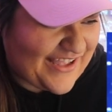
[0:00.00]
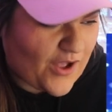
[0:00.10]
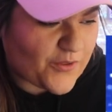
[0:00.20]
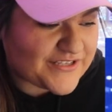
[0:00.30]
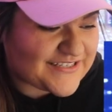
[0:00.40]

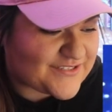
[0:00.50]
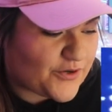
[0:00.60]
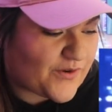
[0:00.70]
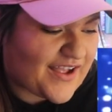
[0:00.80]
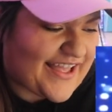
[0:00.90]
Oh, this is
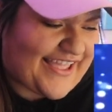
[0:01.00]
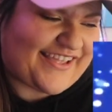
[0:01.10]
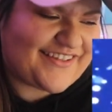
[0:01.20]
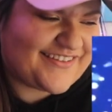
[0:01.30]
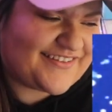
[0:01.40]
new
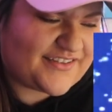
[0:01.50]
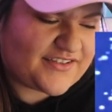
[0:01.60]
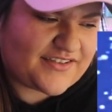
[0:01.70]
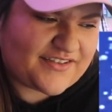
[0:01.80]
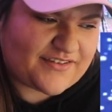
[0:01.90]
guy.
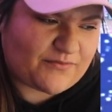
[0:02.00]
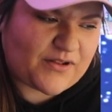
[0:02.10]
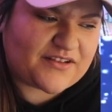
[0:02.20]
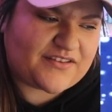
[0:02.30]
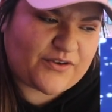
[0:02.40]

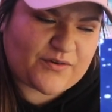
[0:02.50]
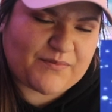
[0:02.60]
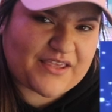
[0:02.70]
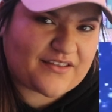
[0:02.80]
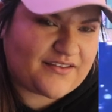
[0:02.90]
Well, new to
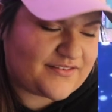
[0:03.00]
me. Yeah,